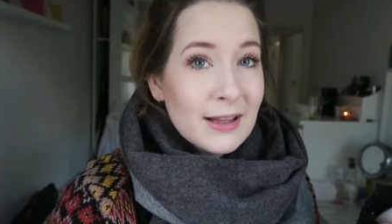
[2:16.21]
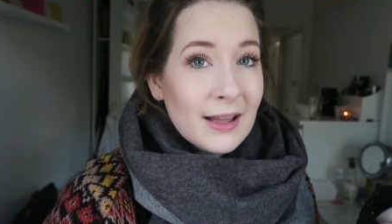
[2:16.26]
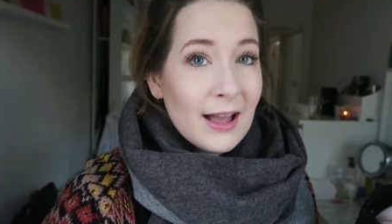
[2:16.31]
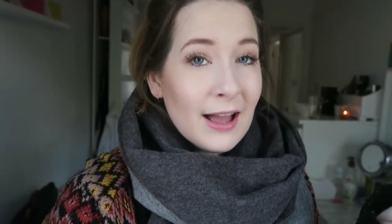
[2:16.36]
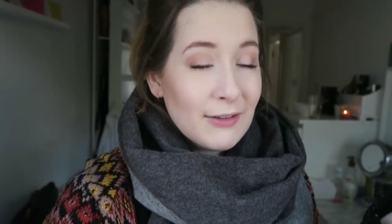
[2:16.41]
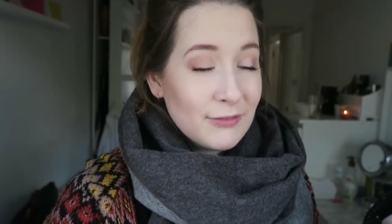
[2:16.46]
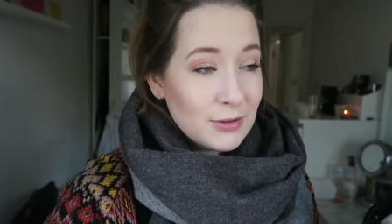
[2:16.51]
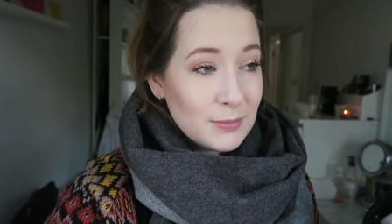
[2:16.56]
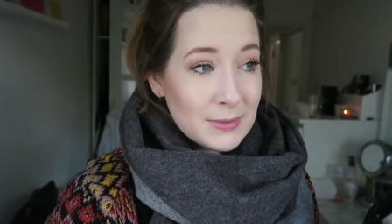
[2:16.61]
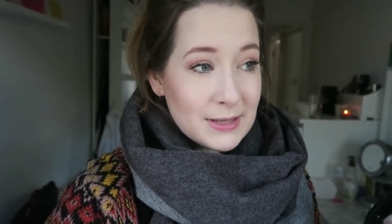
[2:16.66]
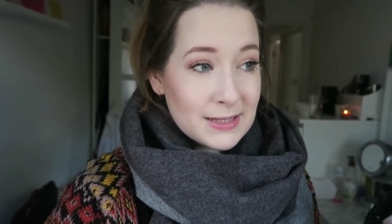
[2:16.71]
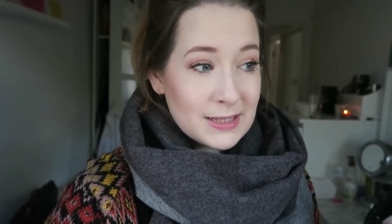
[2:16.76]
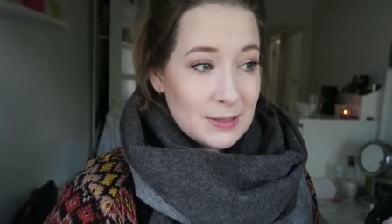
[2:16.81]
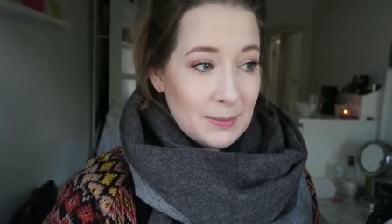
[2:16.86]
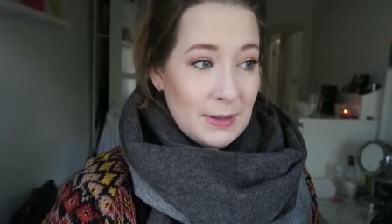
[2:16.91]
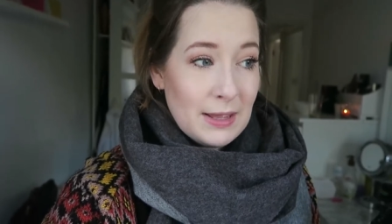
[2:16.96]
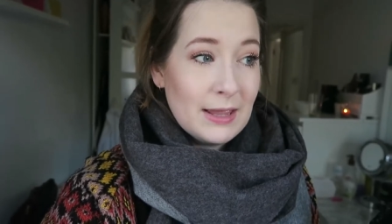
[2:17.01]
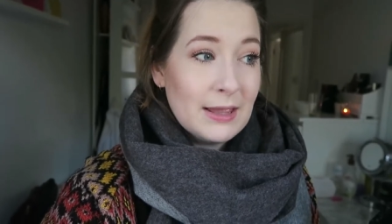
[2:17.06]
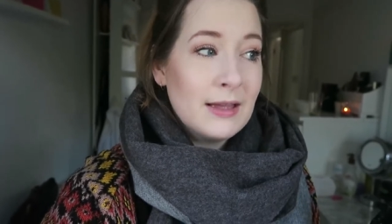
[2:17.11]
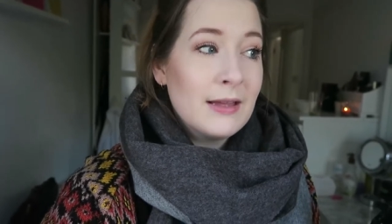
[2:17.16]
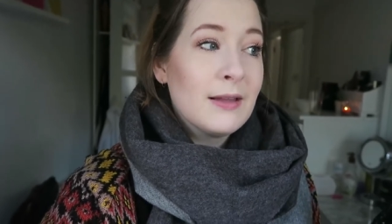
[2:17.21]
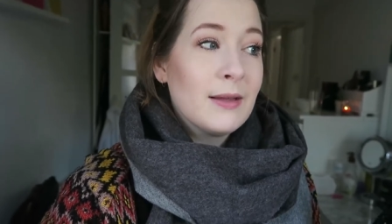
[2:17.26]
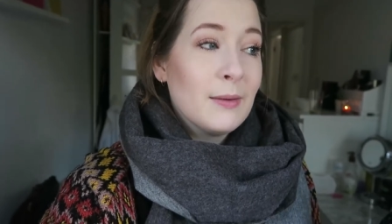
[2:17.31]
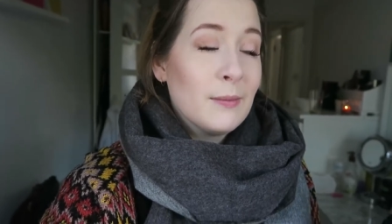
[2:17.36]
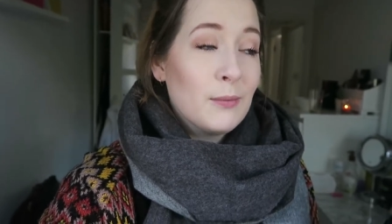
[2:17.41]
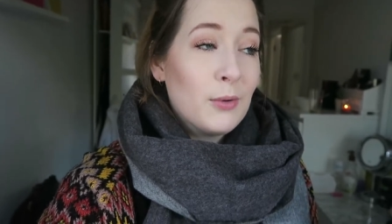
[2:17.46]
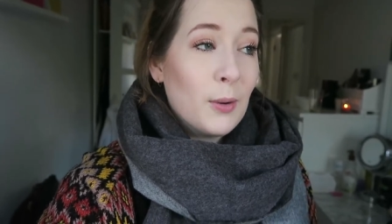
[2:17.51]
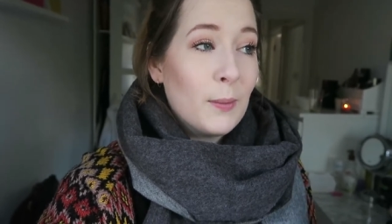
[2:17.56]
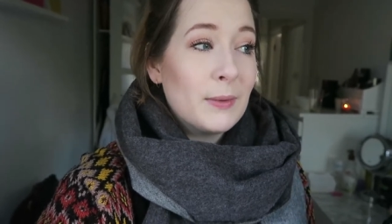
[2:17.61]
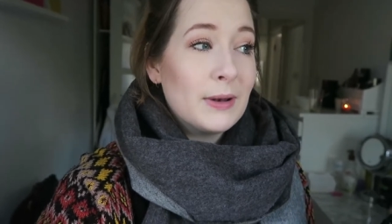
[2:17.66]
Have you missed me?
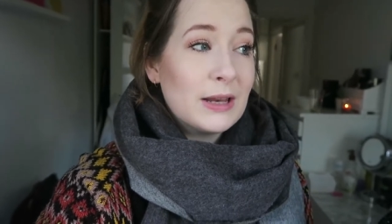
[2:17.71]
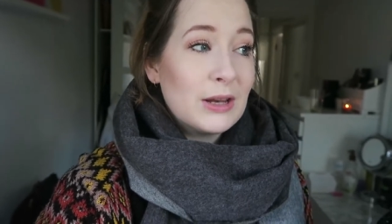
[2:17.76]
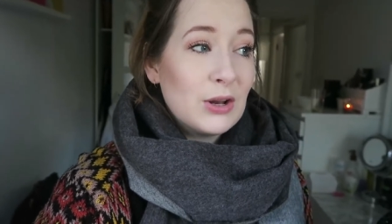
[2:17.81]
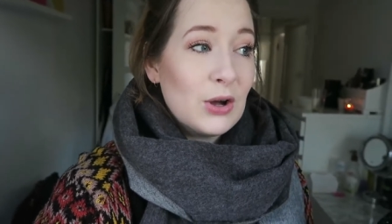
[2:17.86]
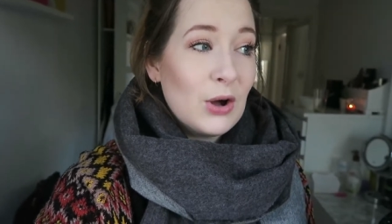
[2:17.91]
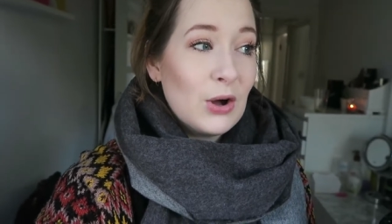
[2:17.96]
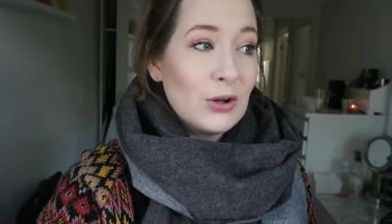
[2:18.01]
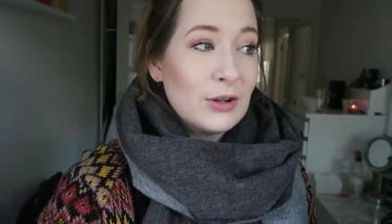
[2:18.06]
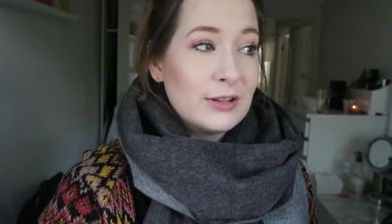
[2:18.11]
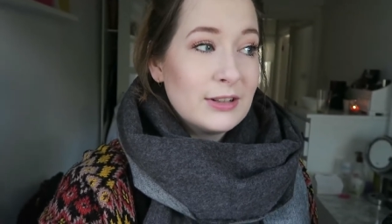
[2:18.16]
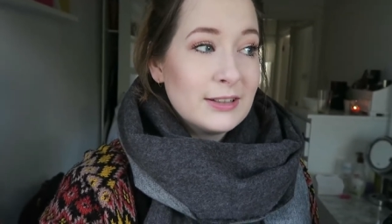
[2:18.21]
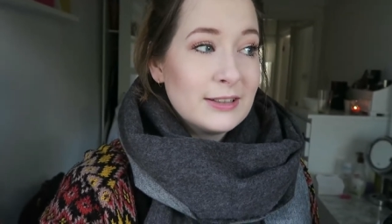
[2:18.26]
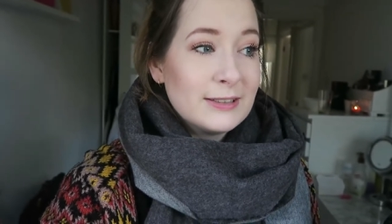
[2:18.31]
Probably not.